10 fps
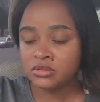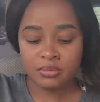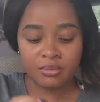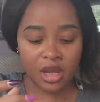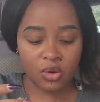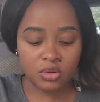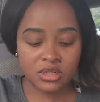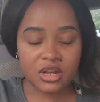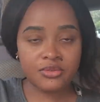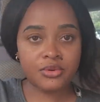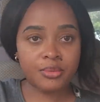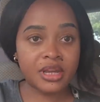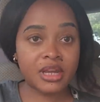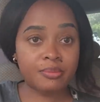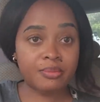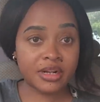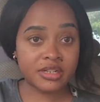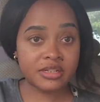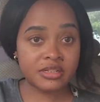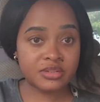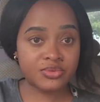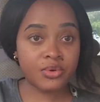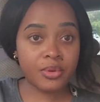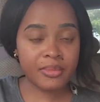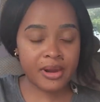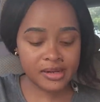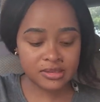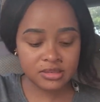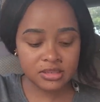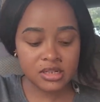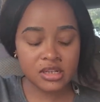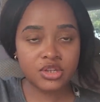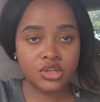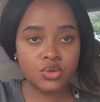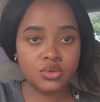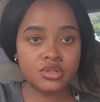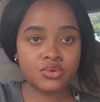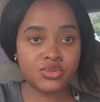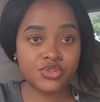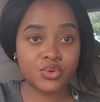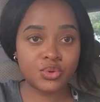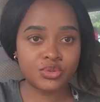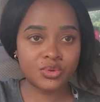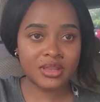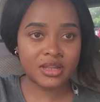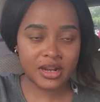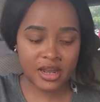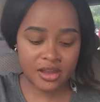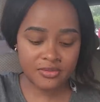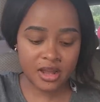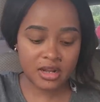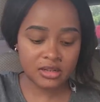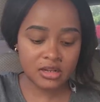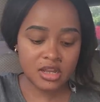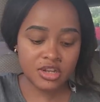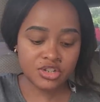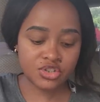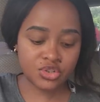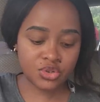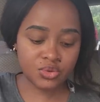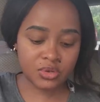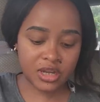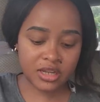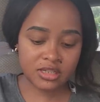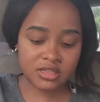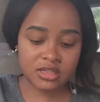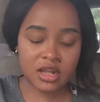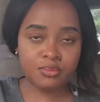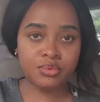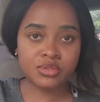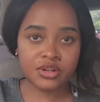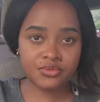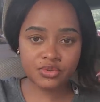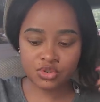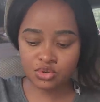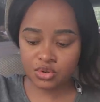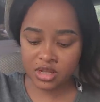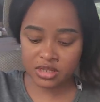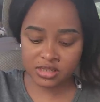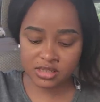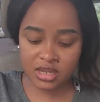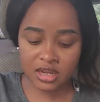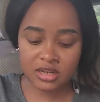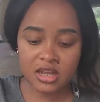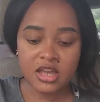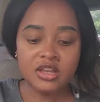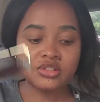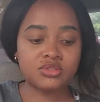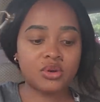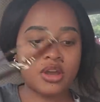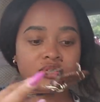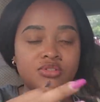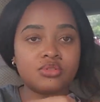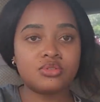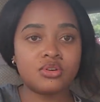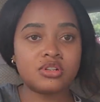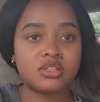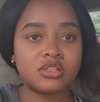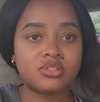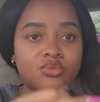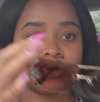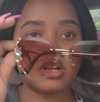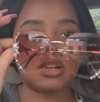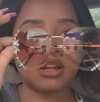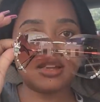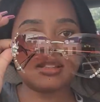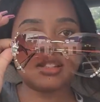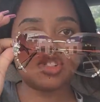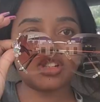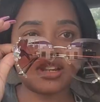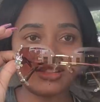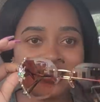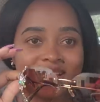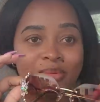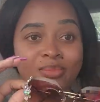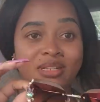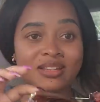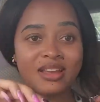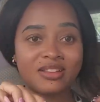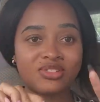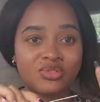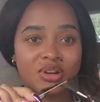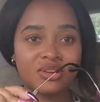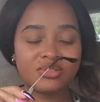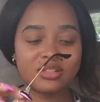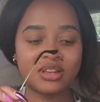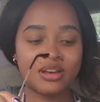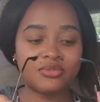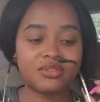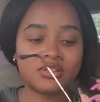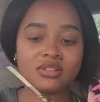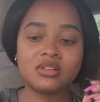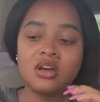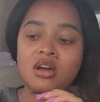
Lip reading: my holder for makeup brushes is from her. Really cute rose gold one that I have. I'll show you guys, I'll put a photo at the side. So I also got these really nice shades. They're a bit extra because they have these